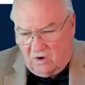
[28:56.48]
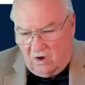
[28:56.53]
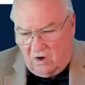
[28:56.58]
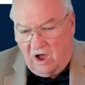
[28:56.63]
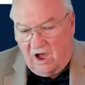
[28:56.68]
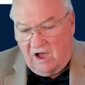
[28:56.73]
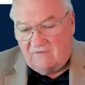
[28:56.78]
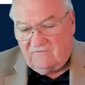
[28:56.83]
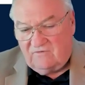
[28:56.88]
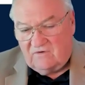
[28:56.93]

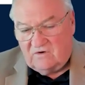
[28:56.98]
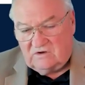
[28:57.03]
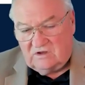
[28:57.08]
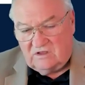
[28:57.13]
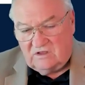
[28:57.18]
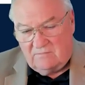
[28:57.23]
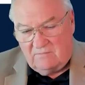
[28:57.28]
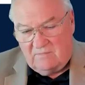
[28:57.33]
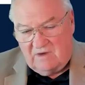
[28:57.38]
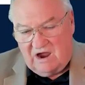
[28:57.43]
offer
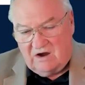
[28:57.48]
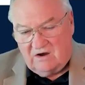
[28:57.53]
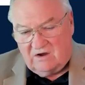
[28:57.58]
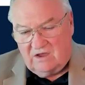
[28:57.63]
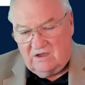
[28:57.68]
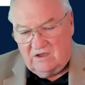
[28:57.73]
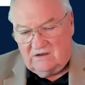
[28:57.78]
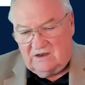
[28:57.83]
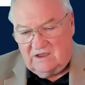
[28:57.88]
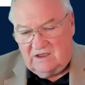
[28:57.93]
to the
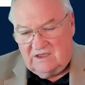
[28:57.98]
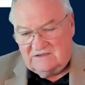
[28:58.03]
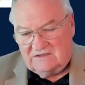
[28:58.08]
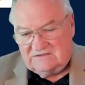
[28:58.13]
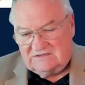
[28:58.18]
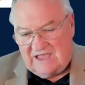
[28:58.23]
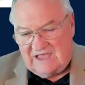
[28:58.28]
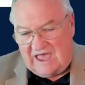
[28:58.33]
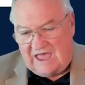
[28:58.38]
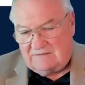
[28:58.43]
market
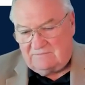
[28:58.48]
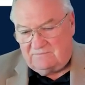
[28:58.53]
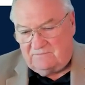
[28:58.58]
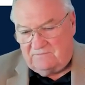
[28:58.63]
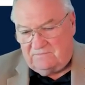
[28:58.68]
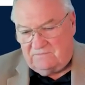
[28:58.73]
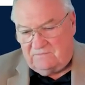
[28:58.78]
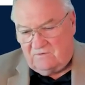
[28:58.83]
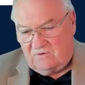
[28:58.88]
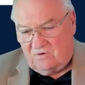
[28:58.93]
is that
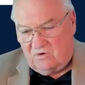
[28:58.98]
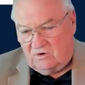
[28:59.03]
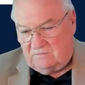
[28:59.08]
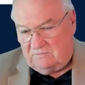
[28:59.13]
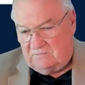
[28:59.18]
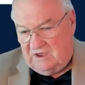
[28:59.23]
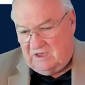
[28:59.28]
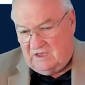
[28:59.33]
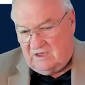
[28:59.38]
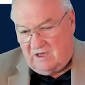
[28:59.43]

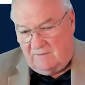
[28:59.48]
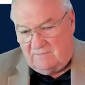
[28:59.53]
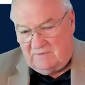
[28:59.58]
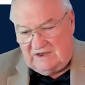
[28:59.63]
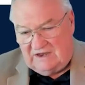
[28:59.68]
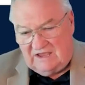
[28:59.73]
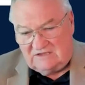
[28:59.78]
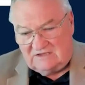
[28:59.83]
could become an